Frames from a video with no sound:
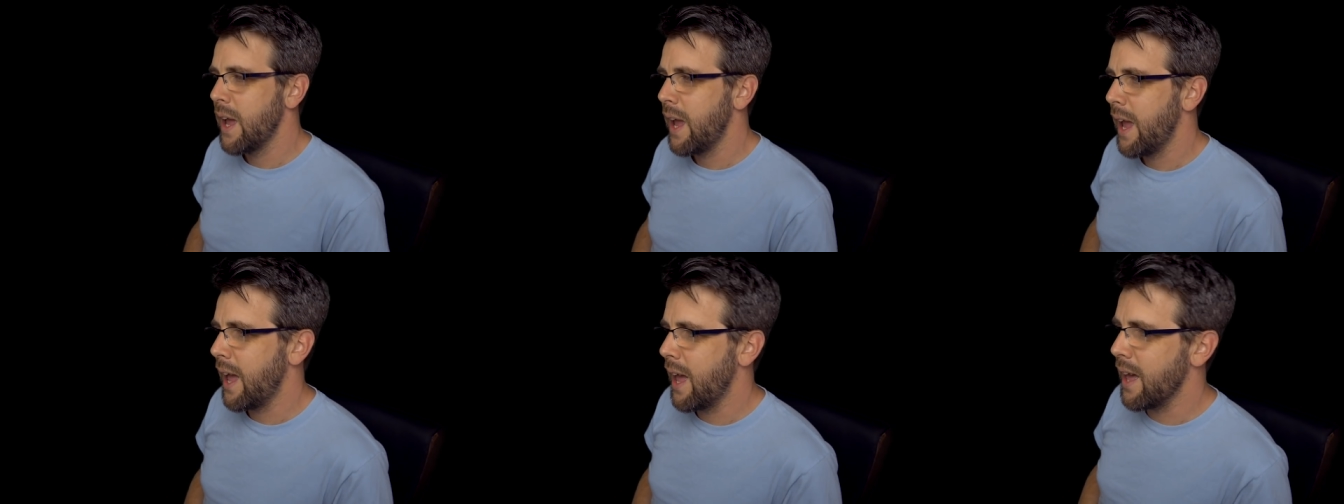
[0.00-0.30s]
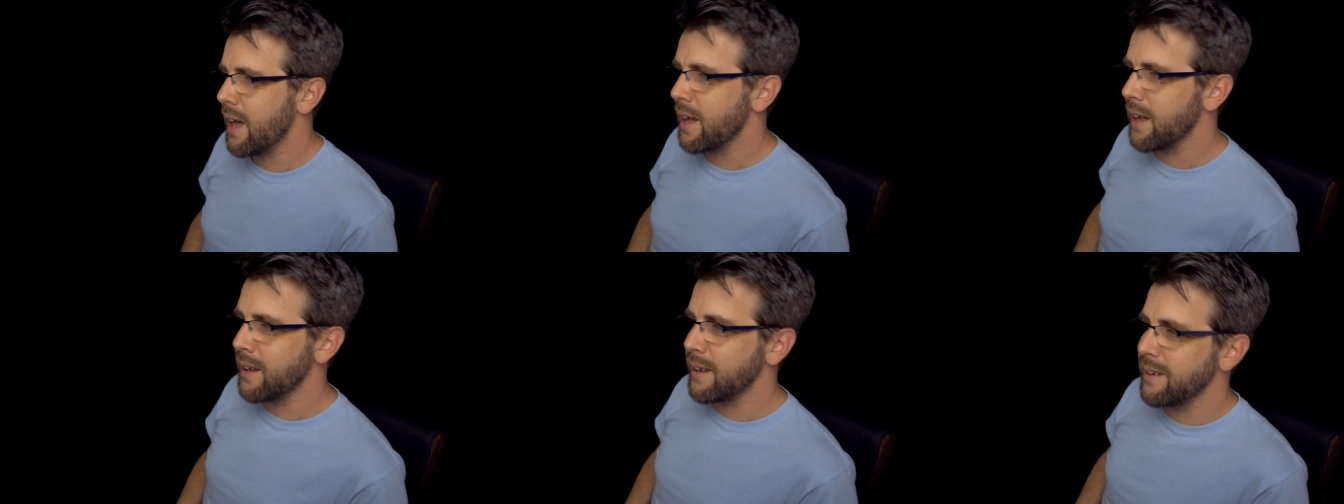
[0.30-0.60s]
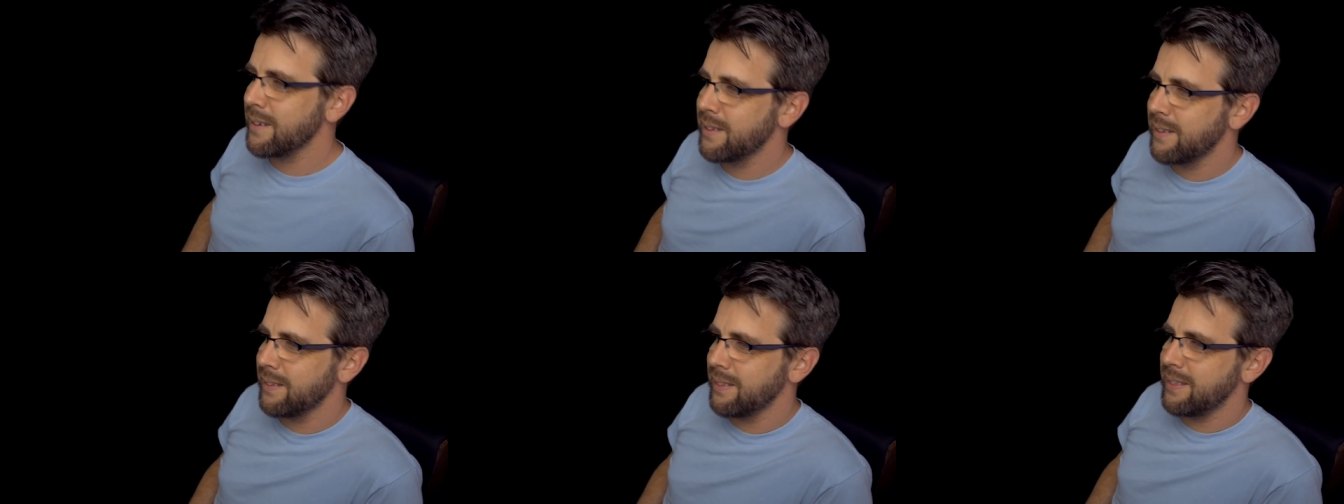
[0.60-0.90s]

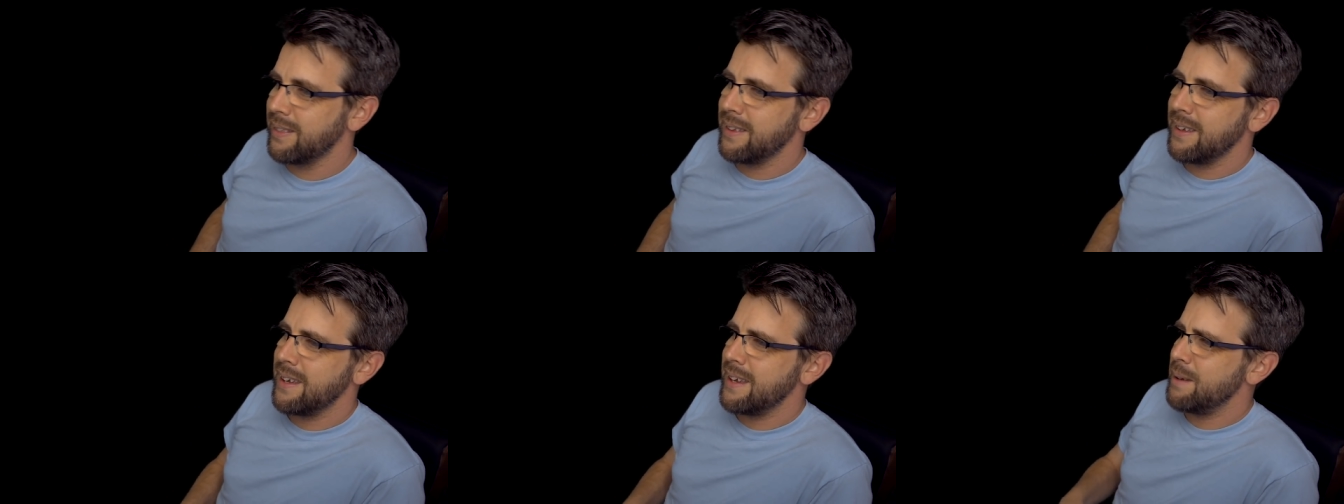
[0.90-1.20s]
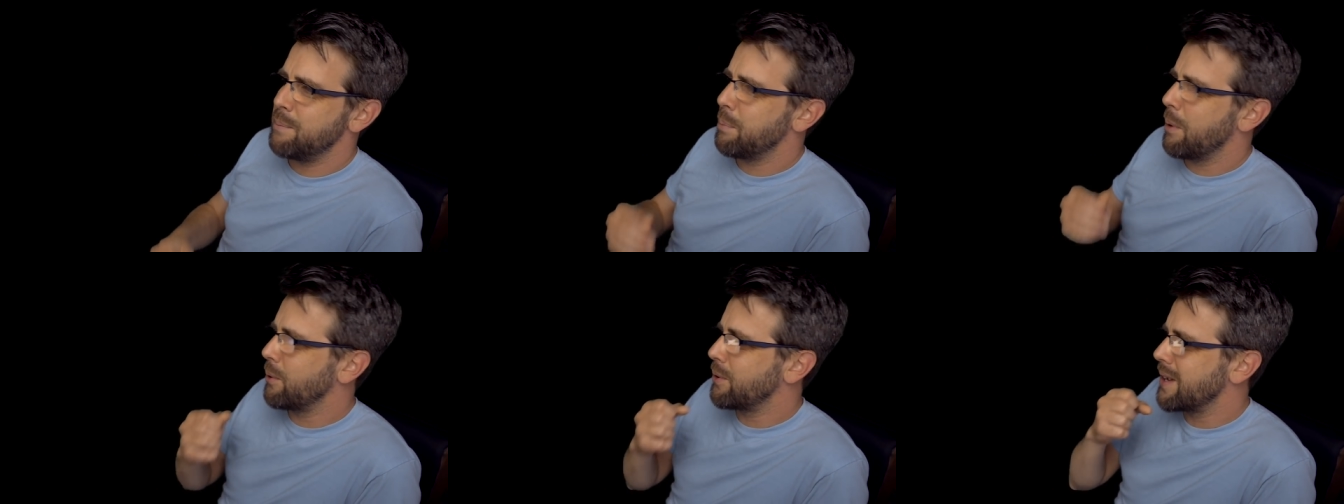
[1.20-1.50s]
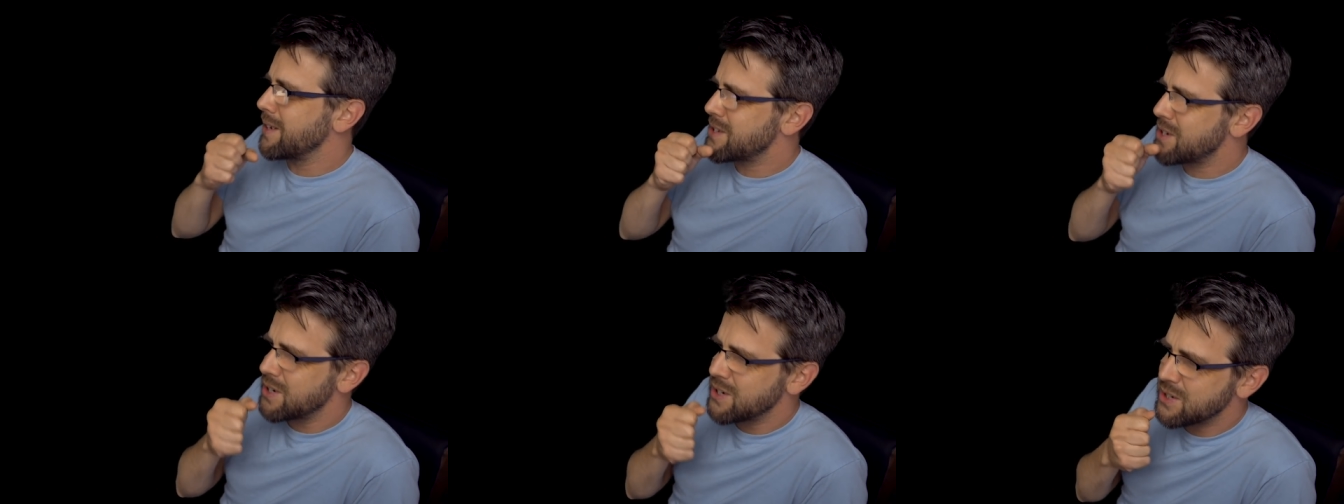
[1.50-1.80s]
And the
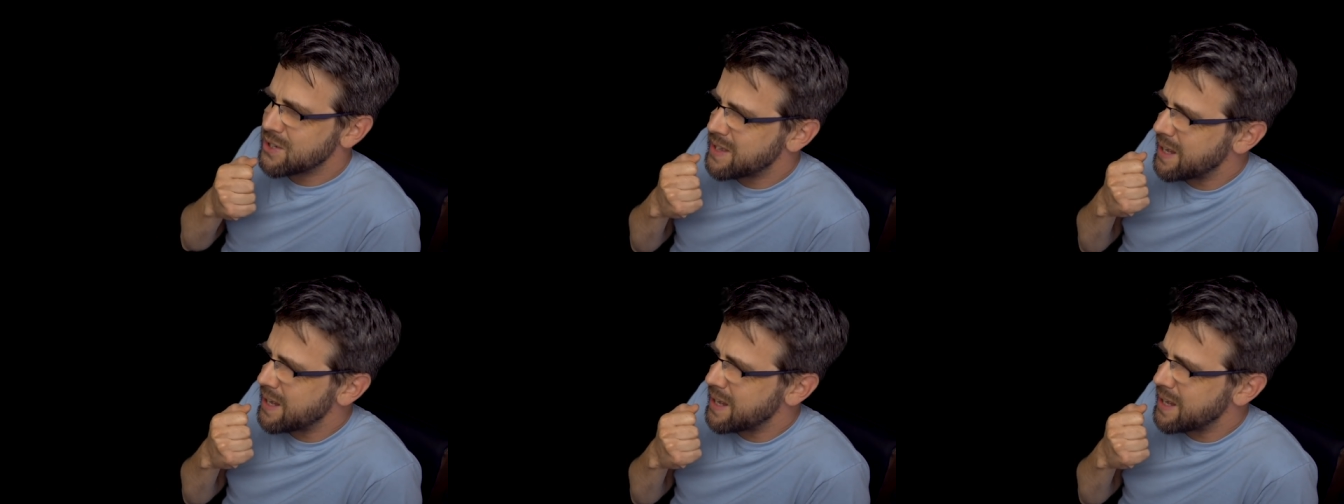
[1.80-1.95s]
protesters,